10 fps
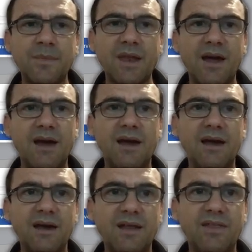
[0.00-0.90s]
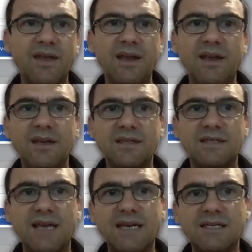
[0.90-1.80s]
the
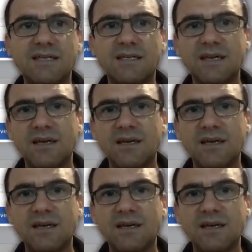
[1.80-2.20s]
SAS,